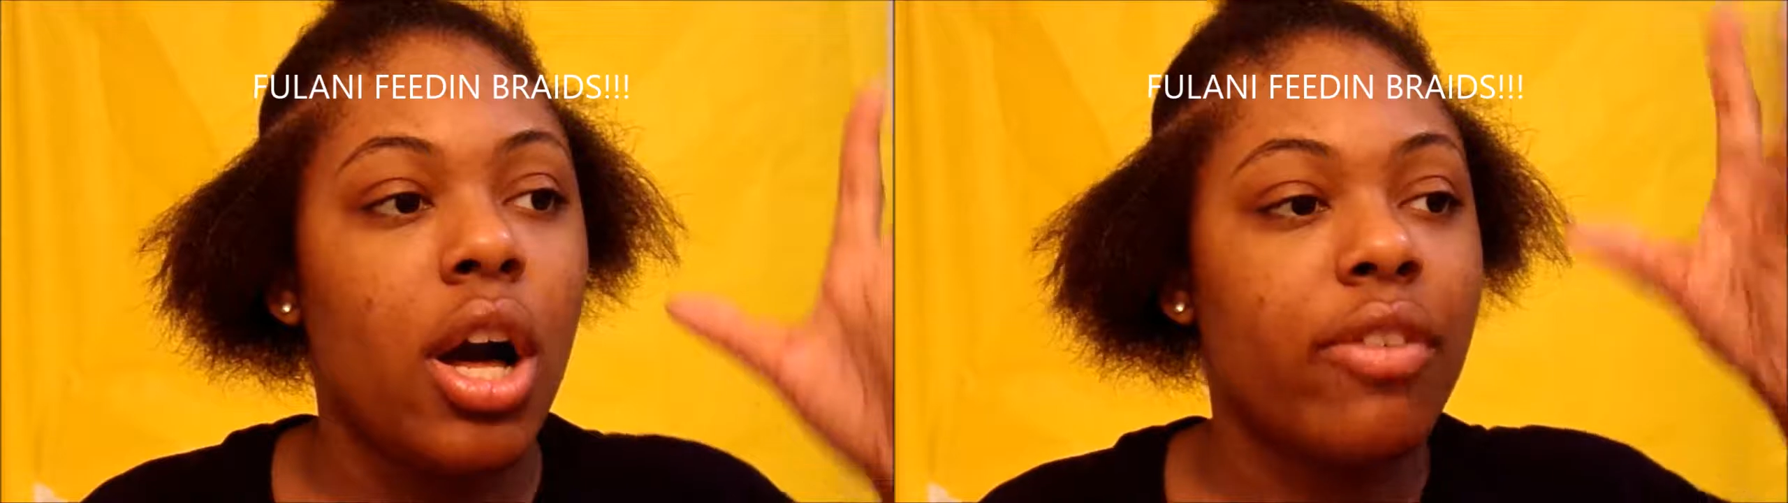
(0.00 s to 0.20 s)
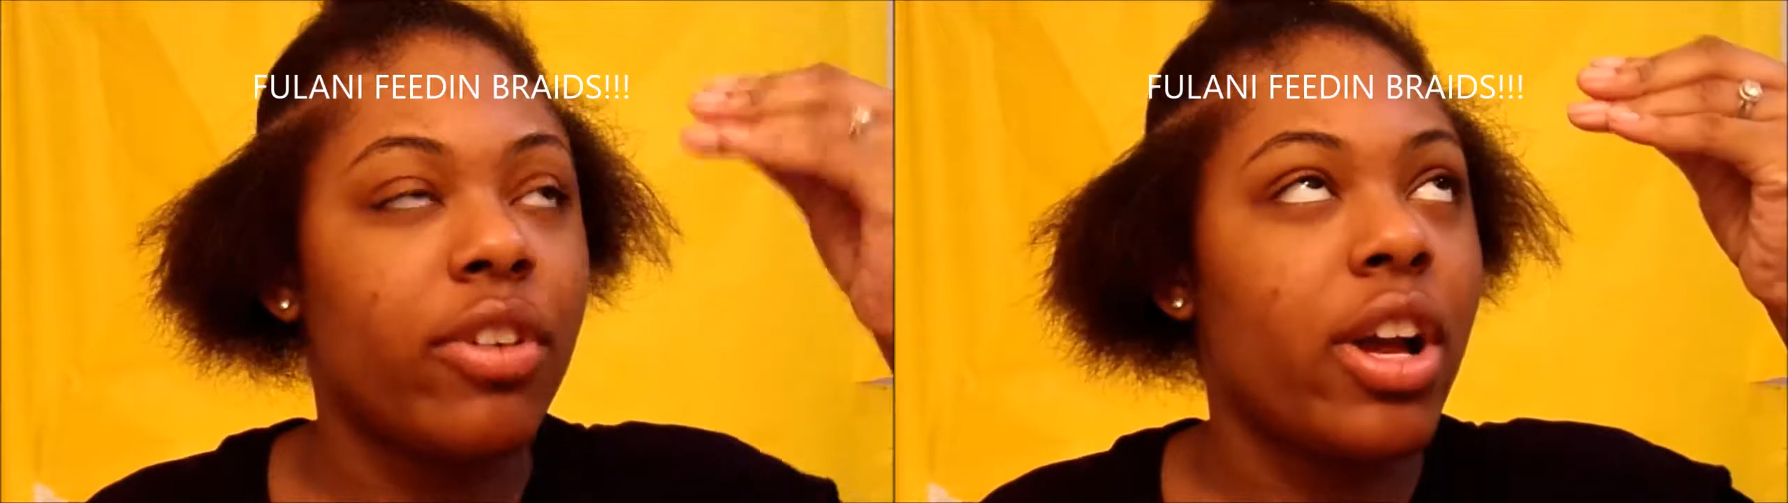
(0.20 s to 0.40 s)

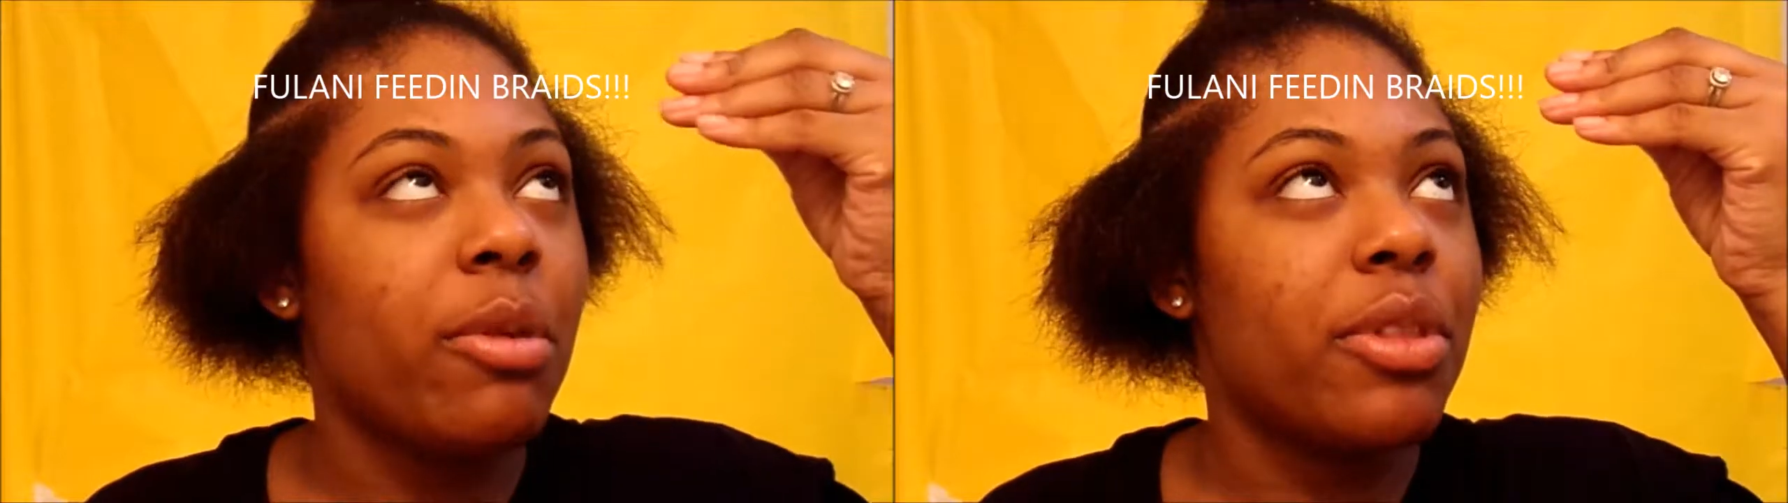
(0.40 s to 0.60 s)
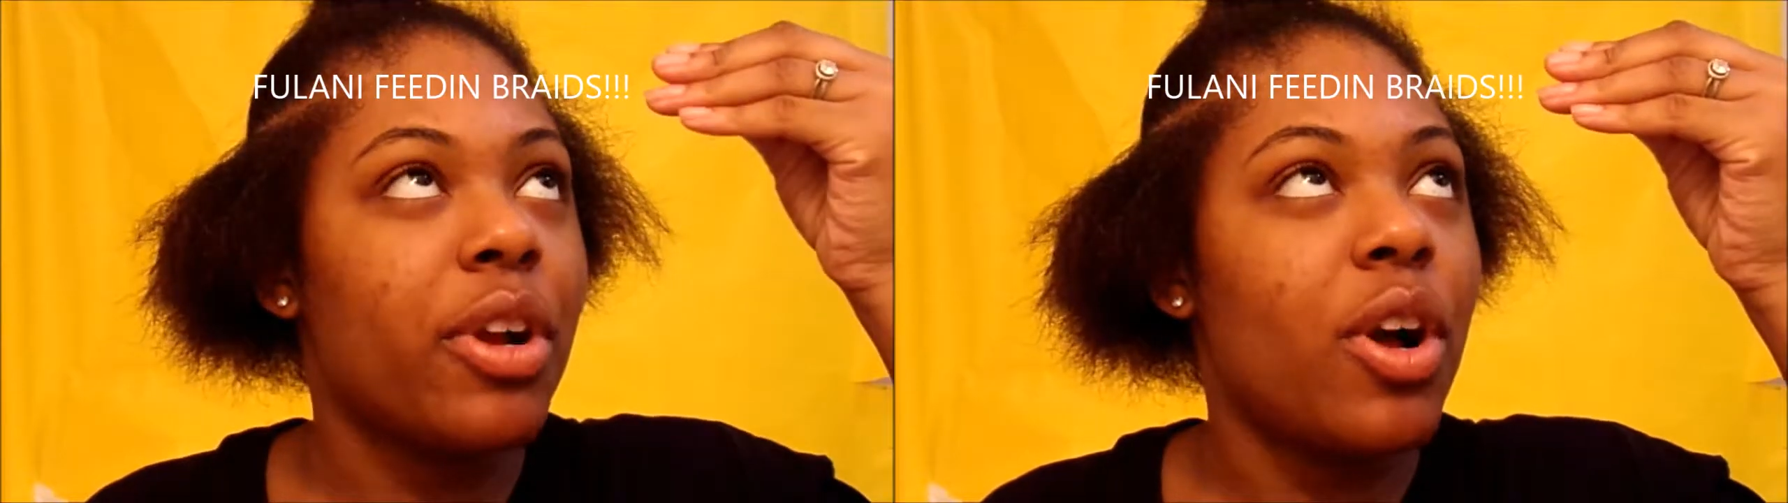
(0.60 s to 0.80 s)
forgot what
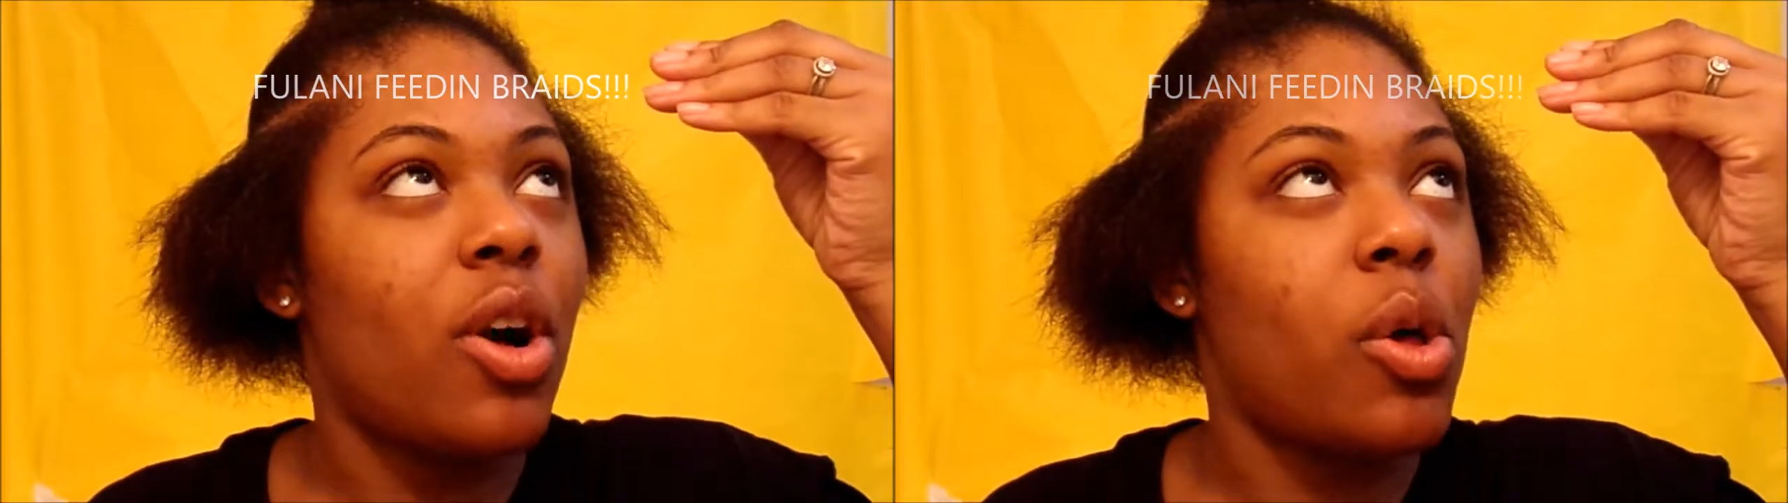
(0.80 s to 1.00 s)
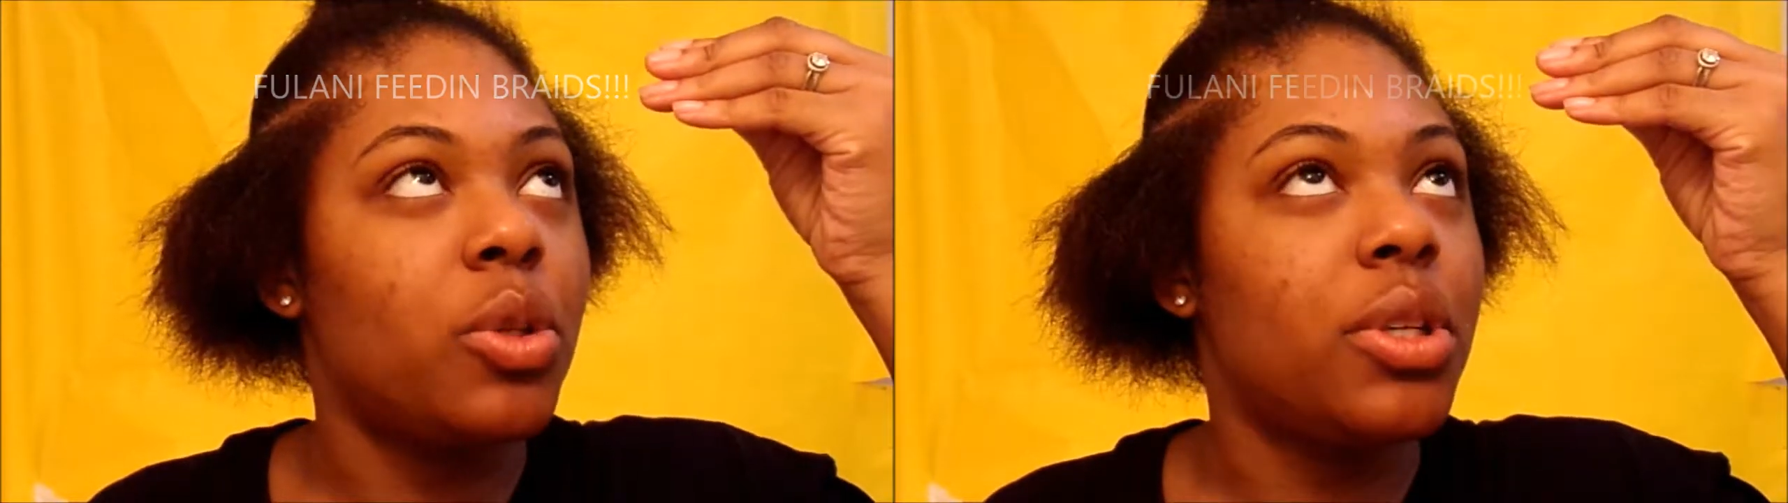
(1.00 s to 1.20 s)
they're
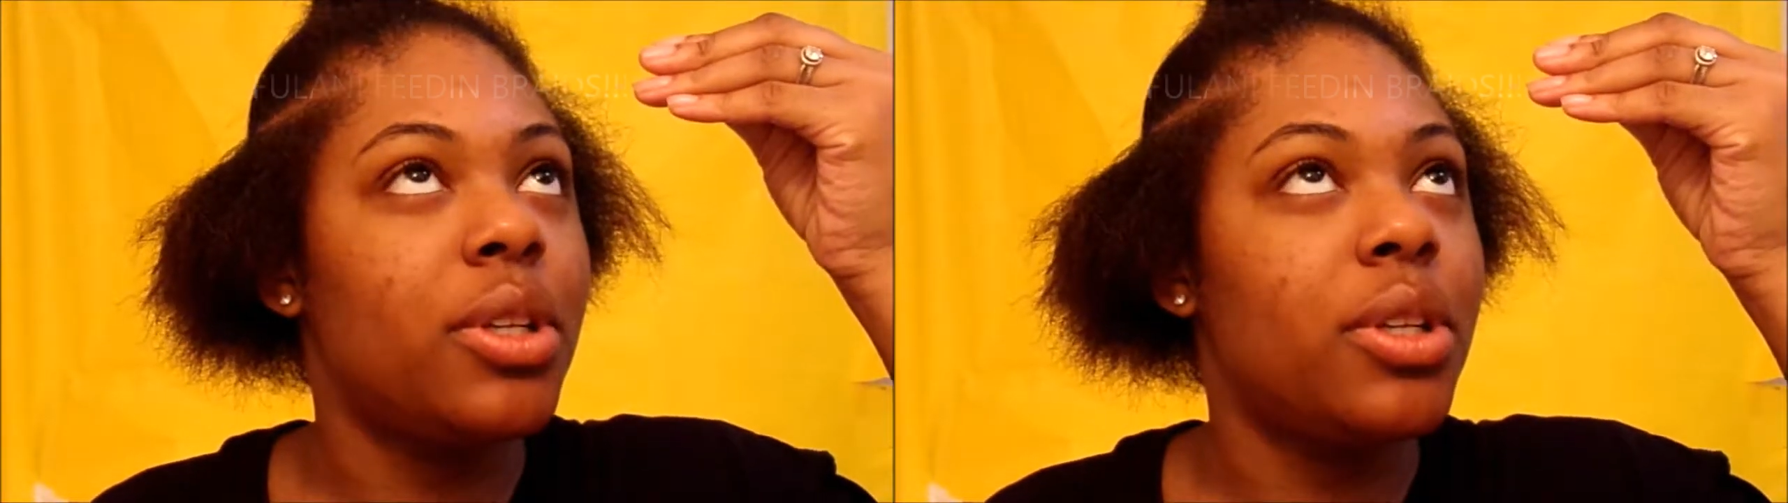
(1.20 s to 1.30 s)
called.